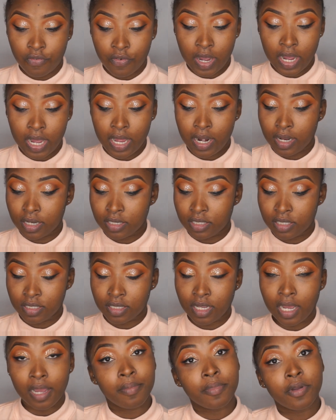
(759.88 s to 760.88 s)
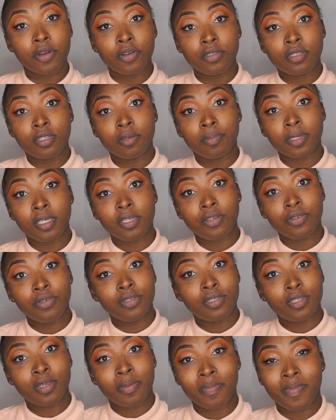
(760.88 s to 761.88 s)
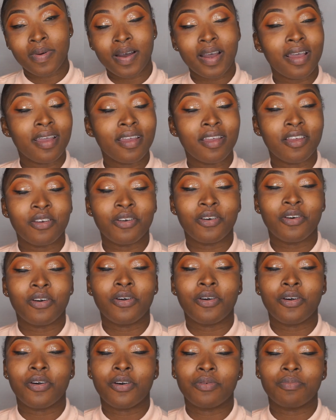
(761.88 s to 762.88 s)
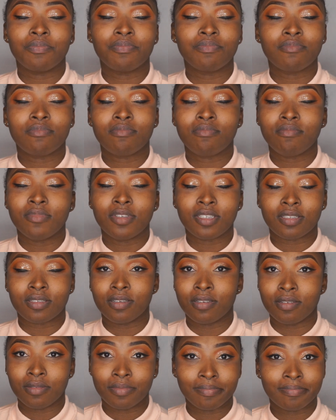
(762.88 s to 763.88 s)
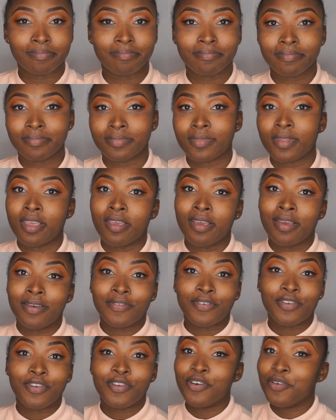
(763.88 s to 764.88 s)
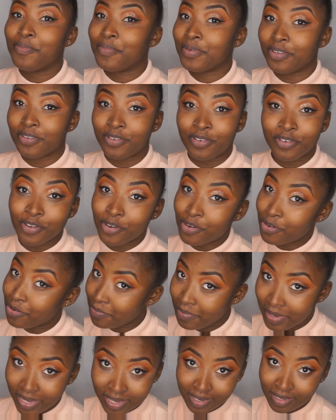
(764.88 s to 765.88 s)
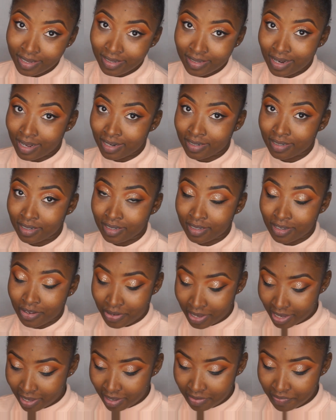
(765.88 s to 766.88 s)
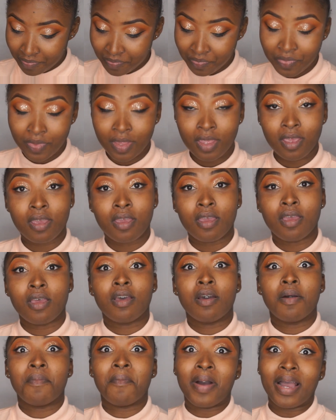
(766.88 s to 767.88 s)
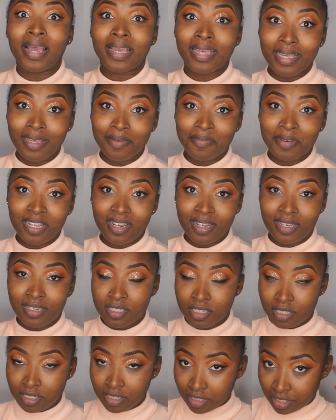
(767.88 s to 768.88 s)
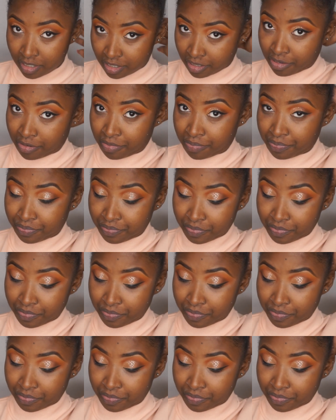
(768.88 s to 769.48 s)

for eyelashes, I'm going to be using my, listen, if you know me and these lashes, okay? My eBay lashes.